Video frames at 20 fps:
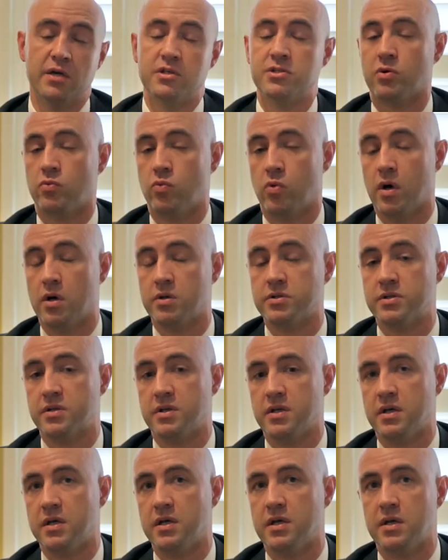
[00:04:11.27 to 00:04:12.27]
So
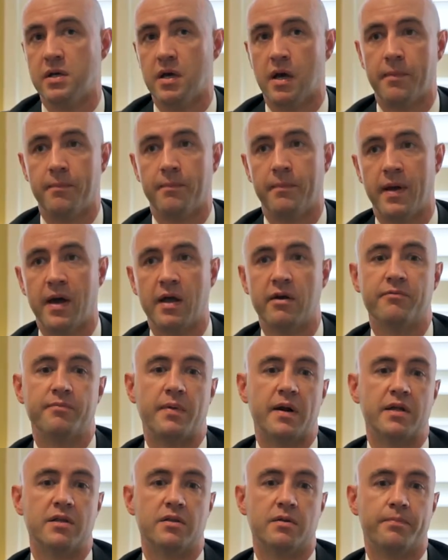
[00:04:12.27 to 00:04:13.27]
whilst the amount of
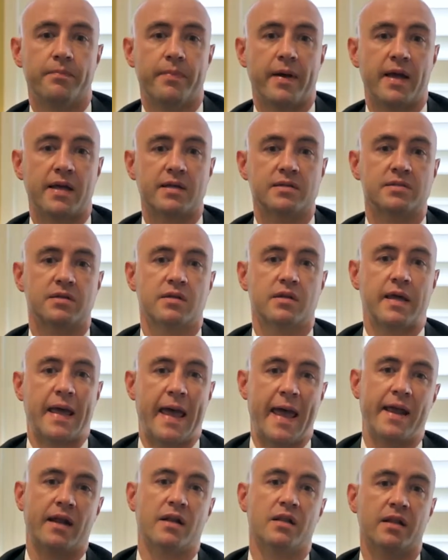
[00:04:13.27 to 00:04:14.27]
money that banks
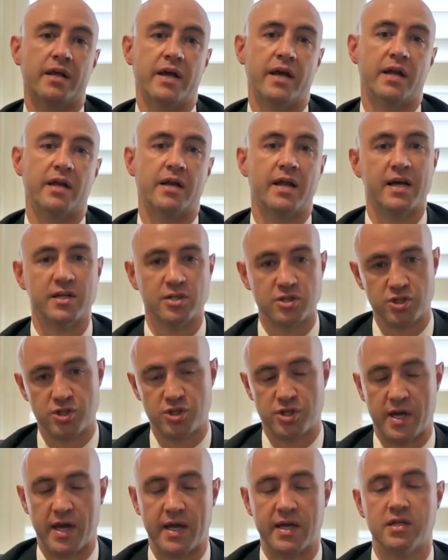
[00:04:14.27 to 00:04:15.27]
can lend has
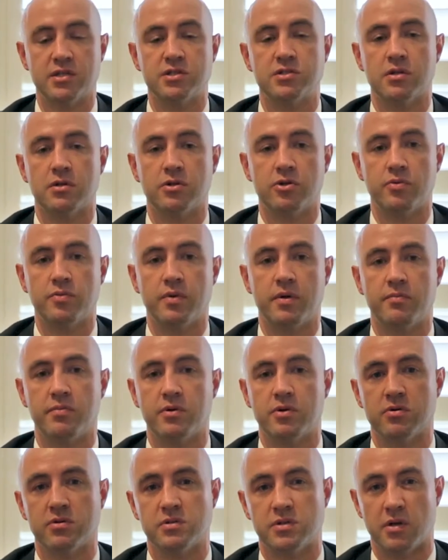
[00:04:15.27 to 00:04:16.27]
changed a little bit
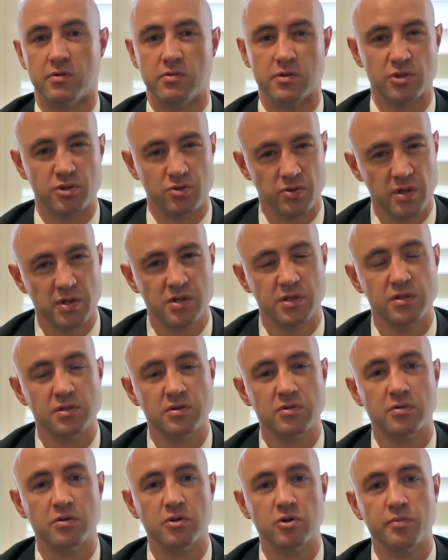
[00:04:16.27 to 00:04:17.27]
because their
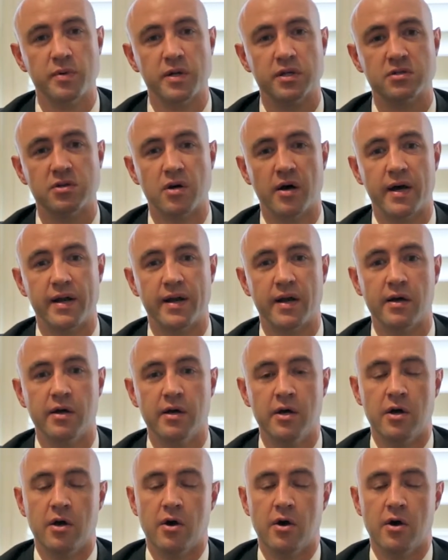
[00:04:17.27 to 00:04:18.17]
restrictions are a little bit tighter,